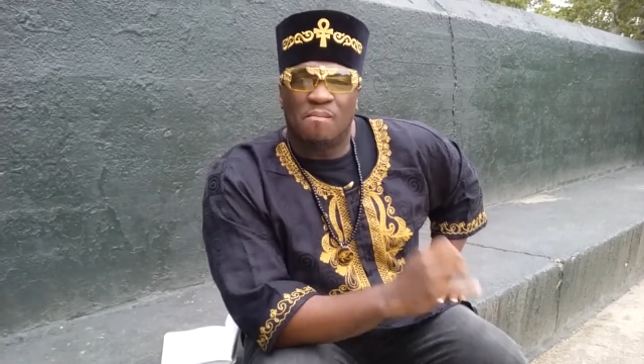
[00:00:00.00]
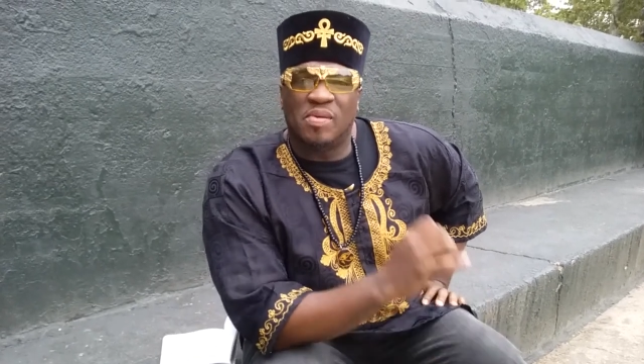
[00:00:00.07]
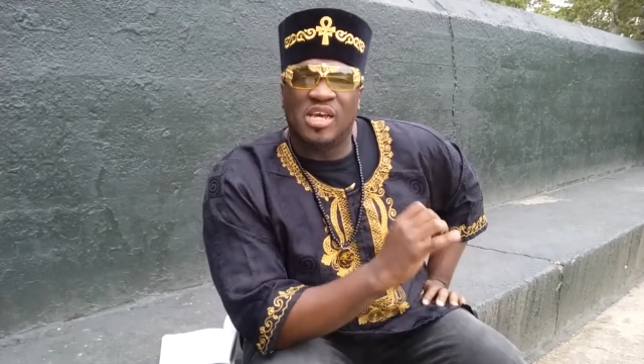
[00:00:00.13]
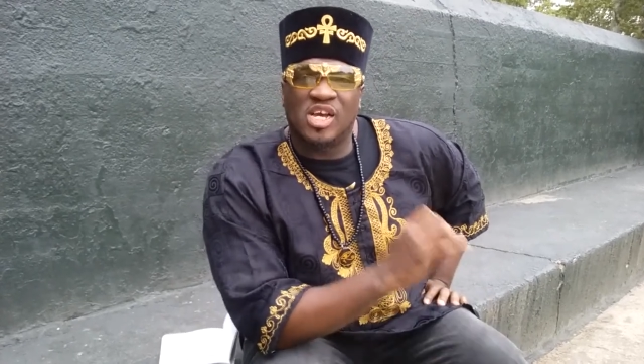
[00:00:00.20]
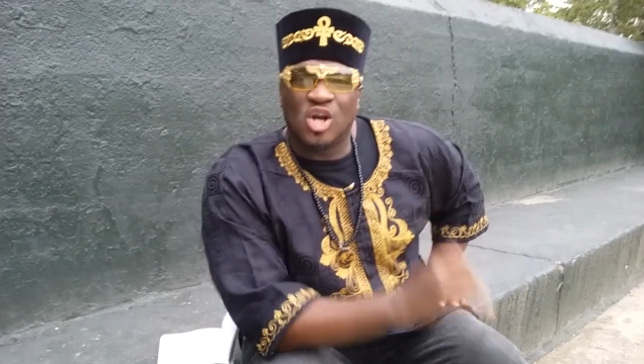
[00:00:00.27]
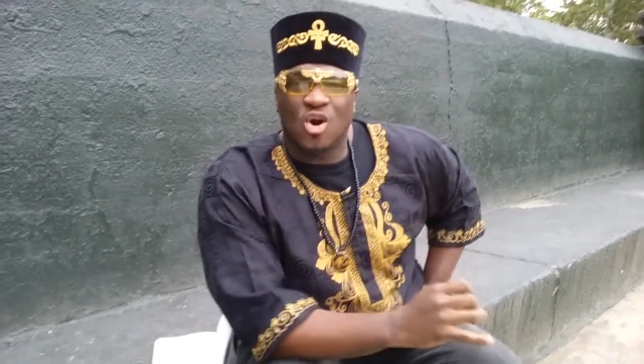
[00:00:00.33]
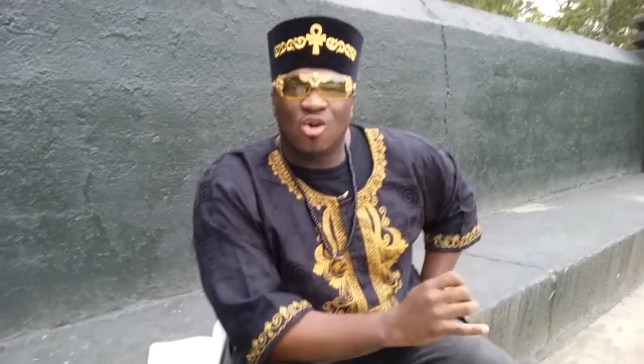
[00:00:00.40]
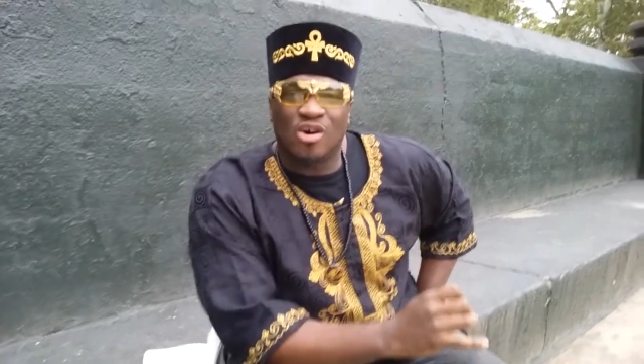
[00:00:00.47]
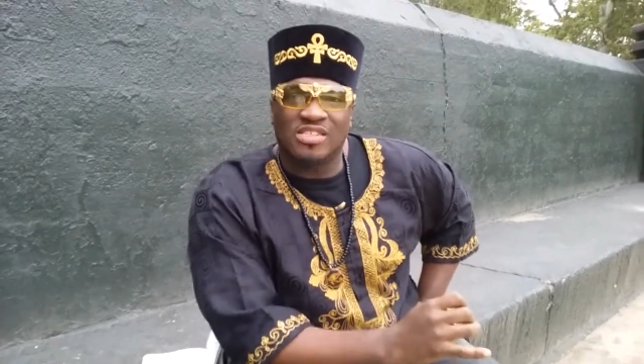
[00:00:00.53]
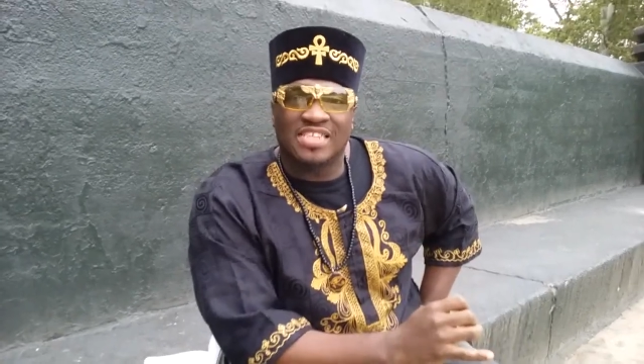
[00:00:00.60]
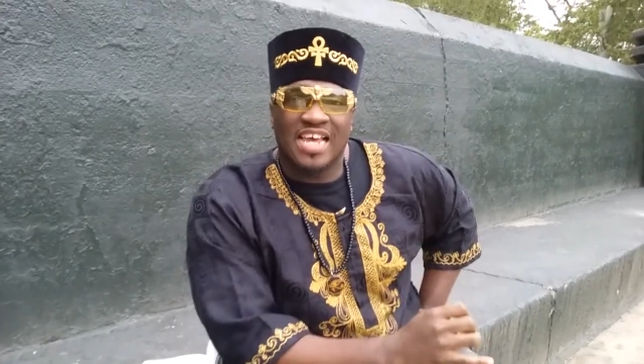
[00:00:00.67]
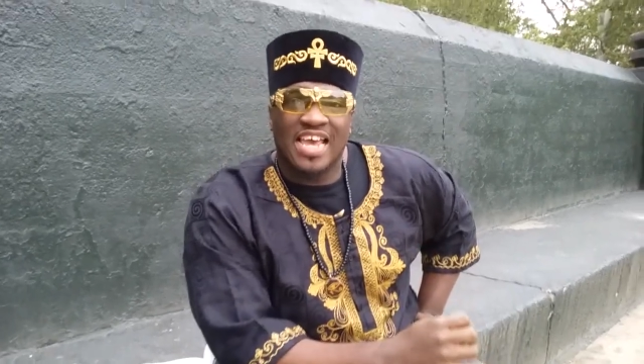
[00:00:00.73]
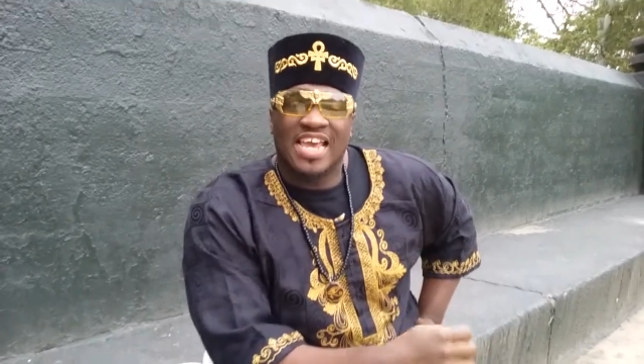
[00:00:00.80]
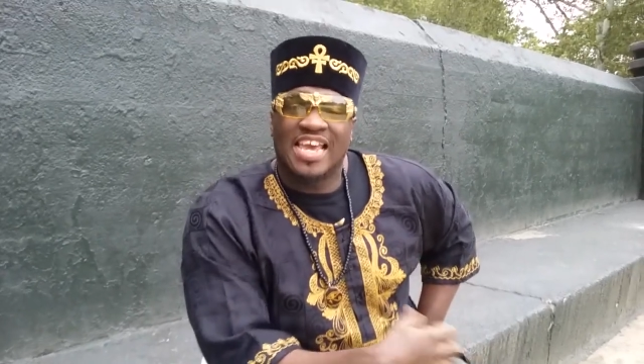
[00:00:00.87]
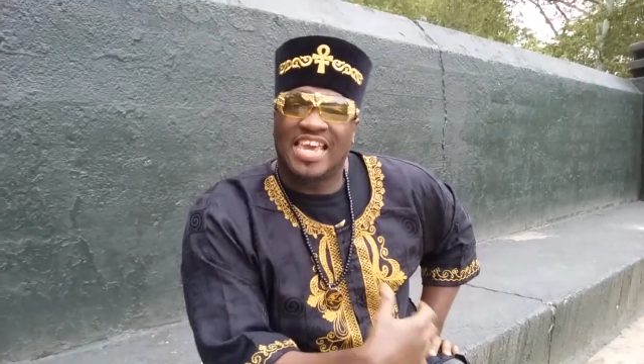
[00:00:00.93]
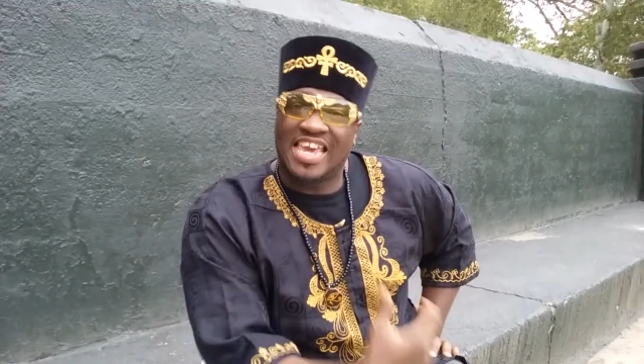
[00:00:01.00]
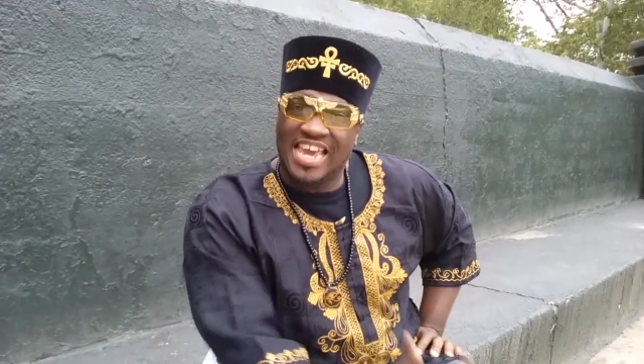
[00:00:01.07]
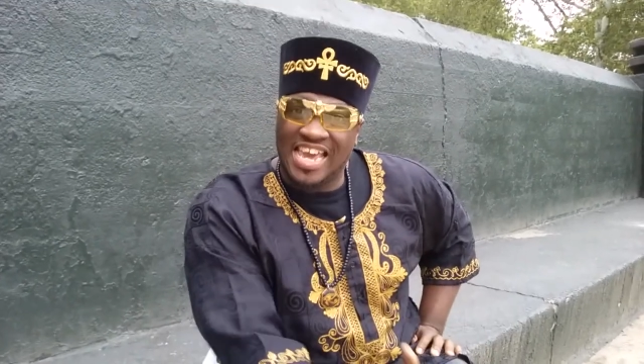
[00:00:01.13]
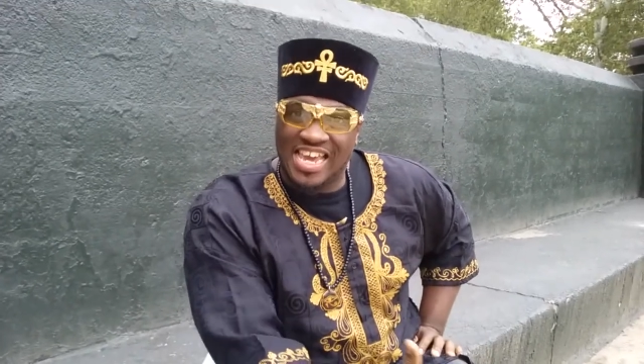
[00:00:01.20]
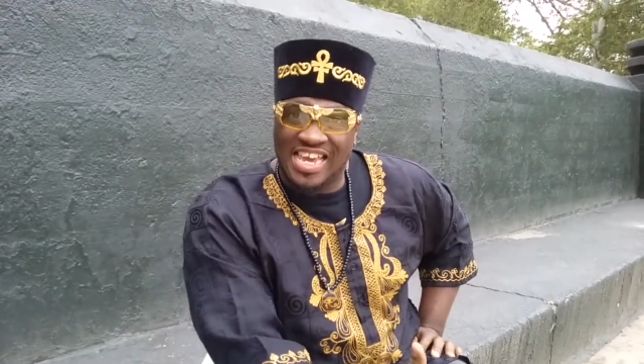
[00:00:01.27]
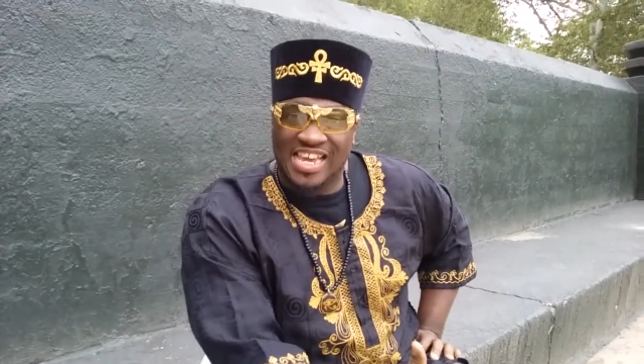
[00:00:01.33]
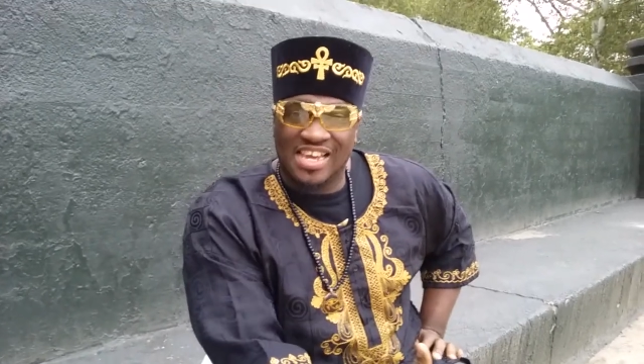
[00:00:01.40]
because
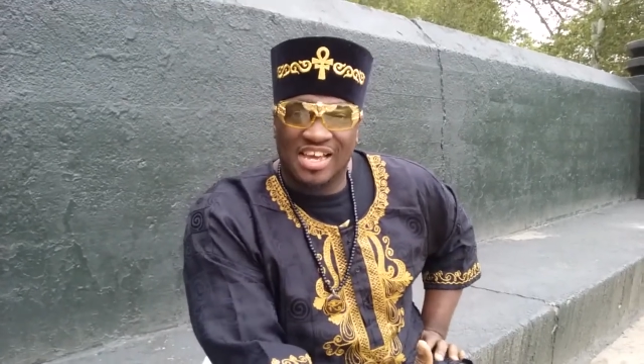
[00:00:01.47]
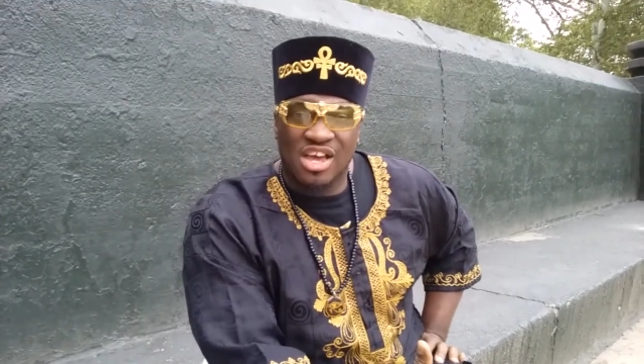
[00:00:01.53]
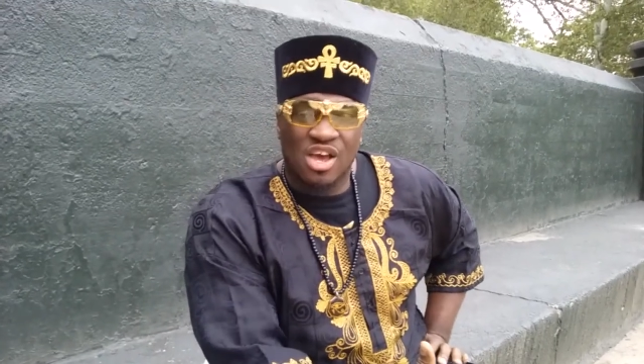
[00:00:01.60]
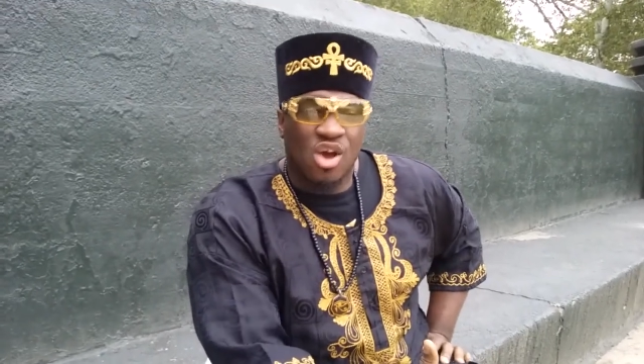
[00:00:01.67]
he